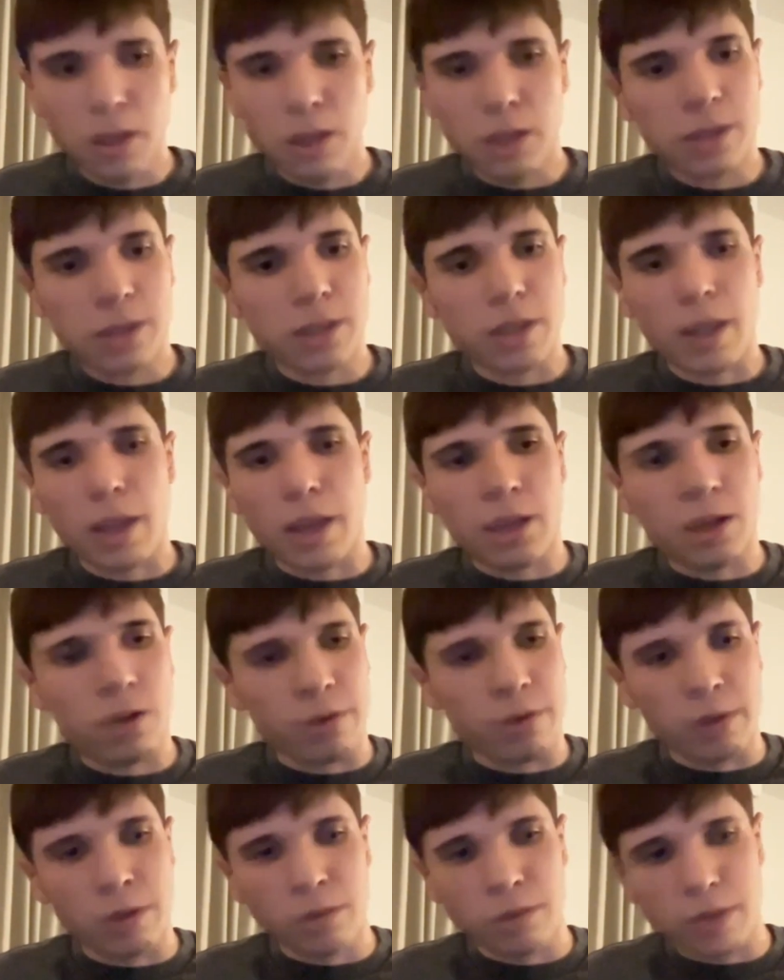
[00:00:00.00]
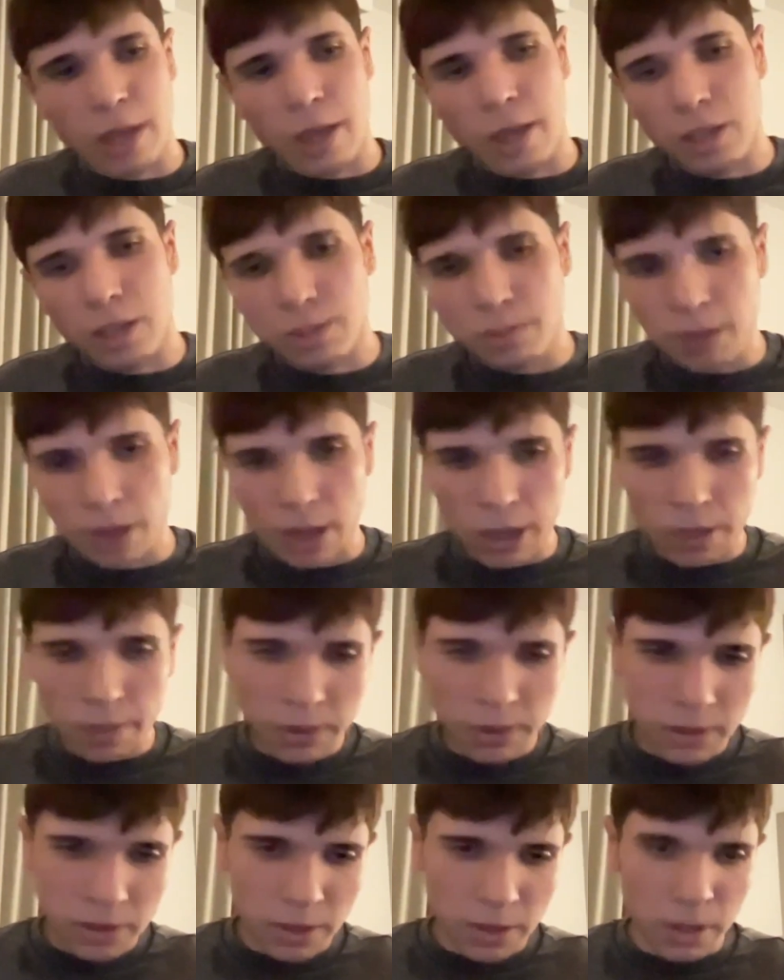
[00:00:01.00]
say you use ASP
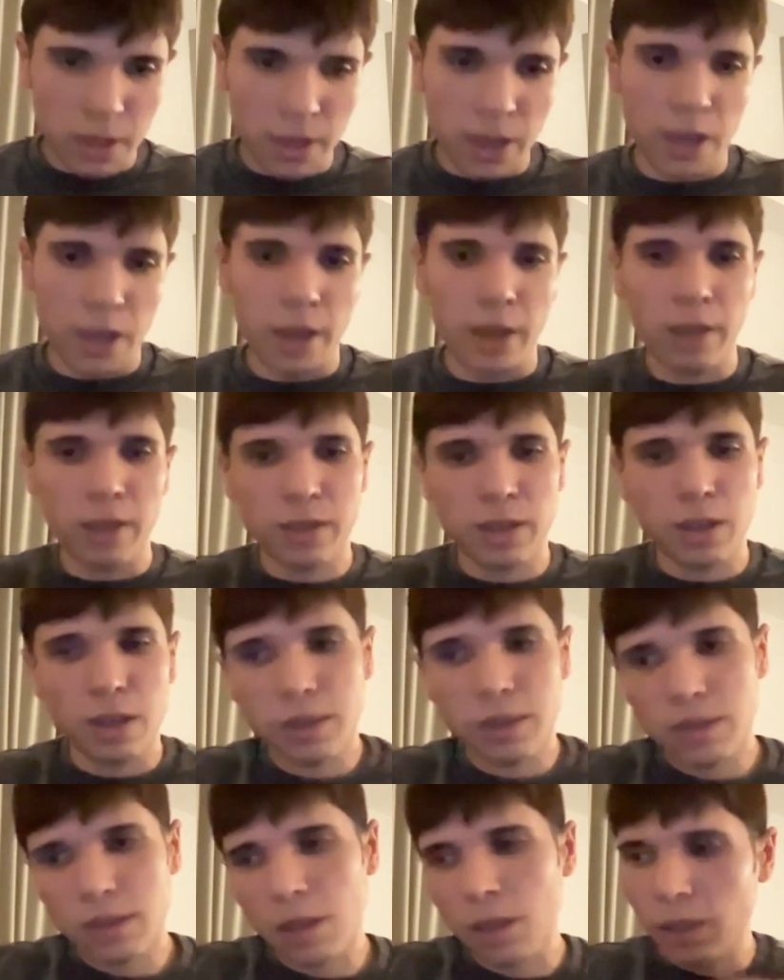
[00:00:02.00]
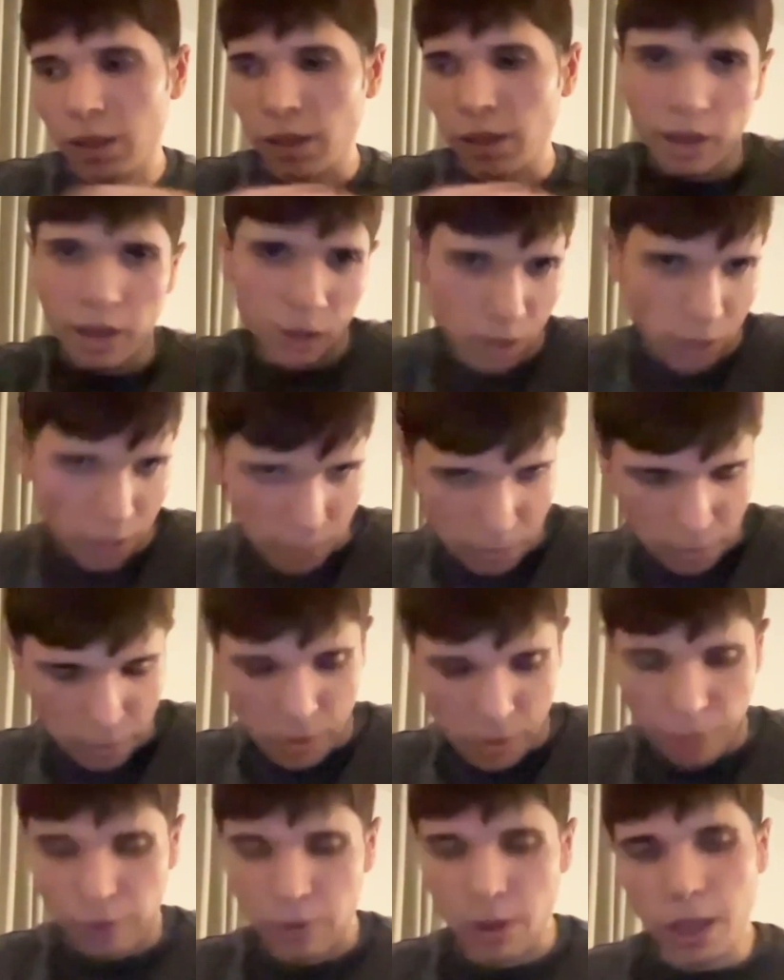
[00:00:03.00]
ABC, XYZ, KLM,
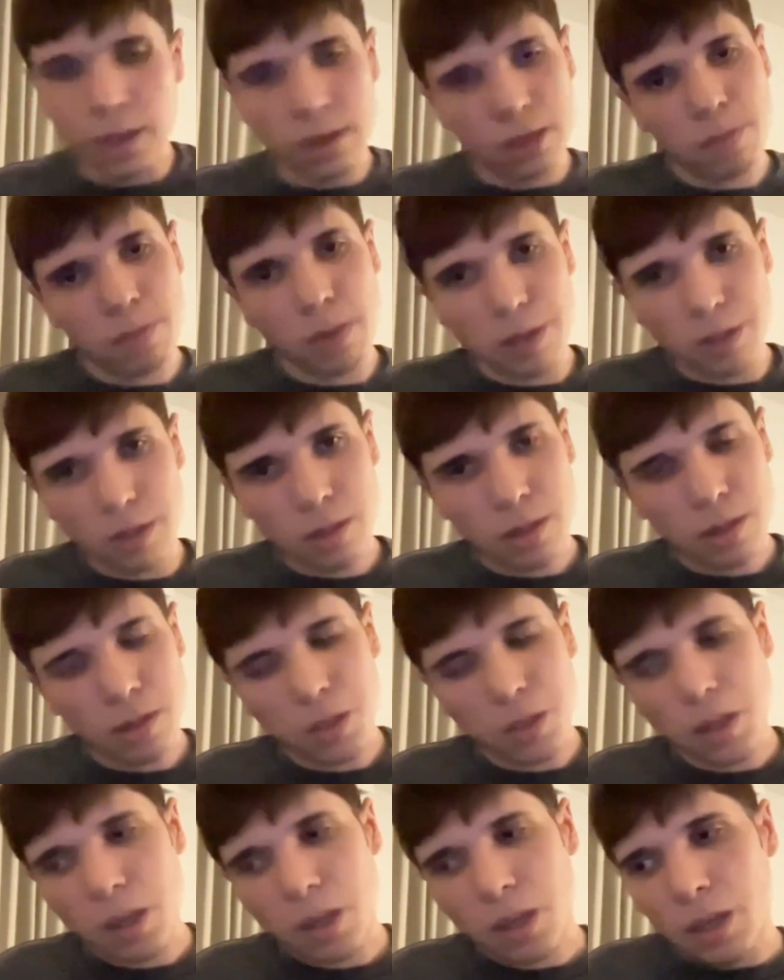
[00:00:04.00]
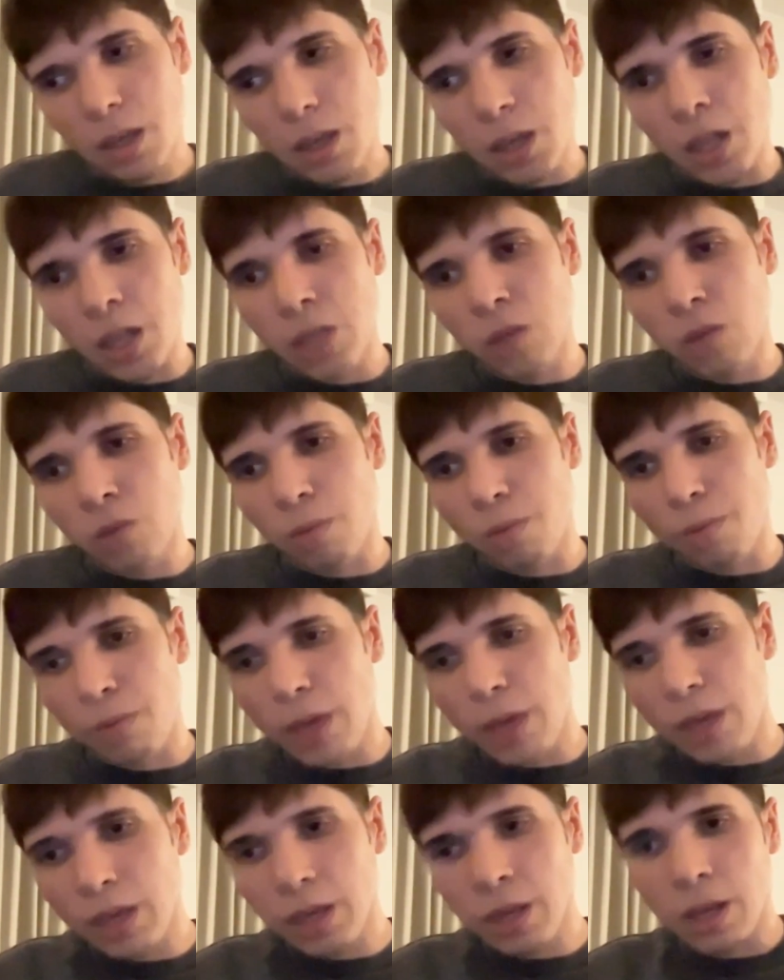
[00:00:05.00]
different ASPs, and you are
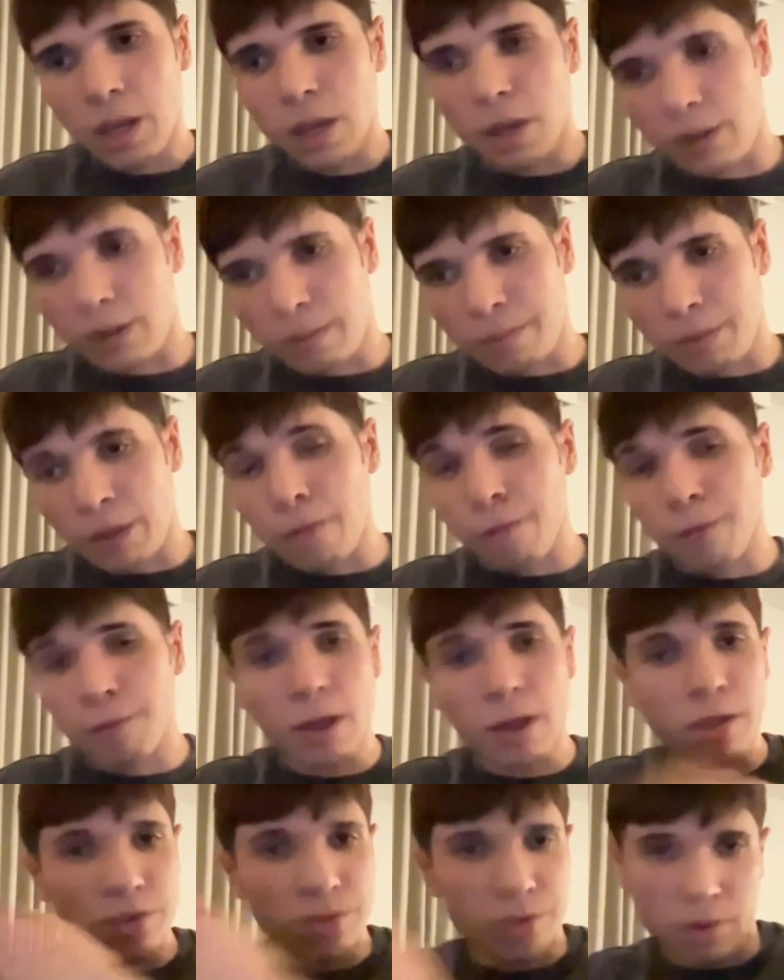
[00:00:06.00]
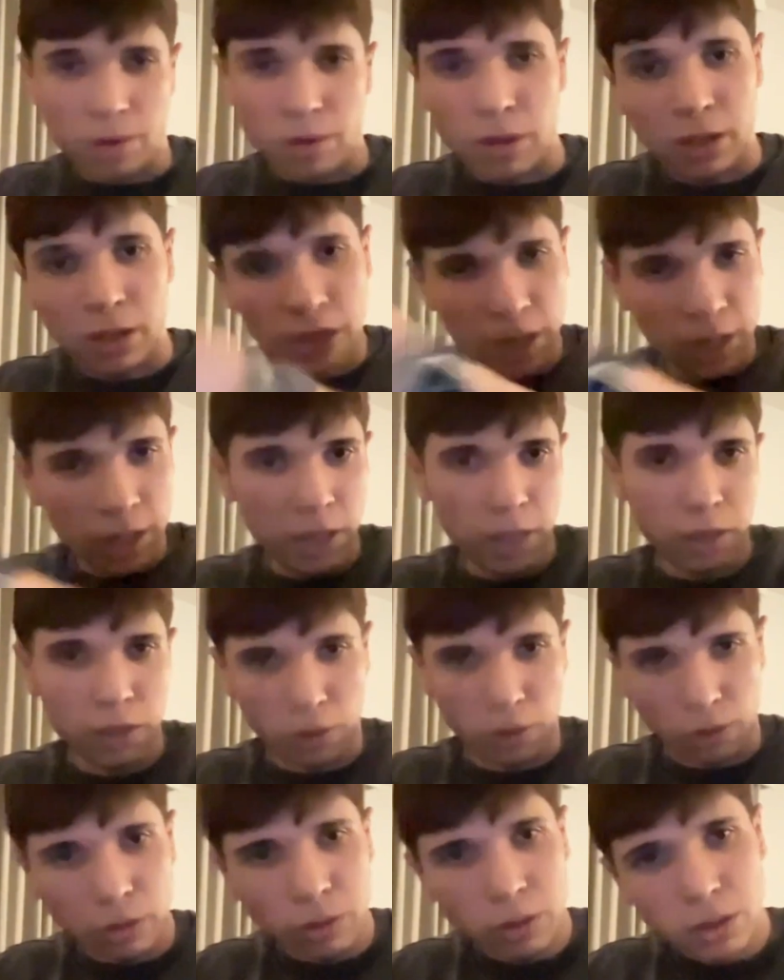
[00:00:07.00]
paying a vendor a Lightning
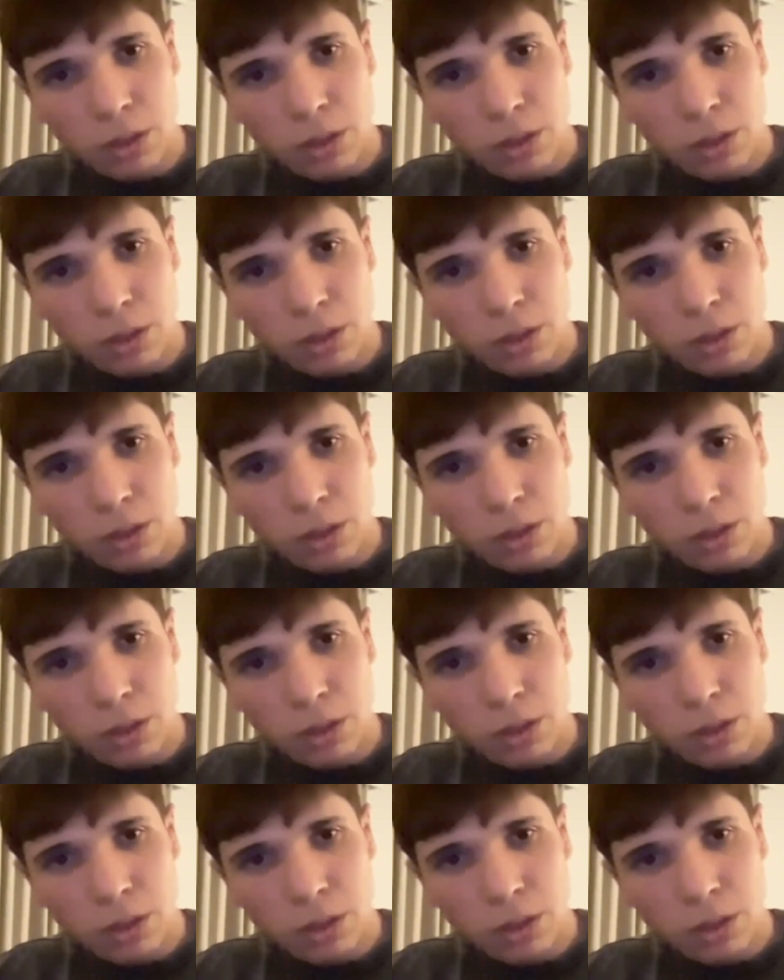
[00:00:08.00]
node,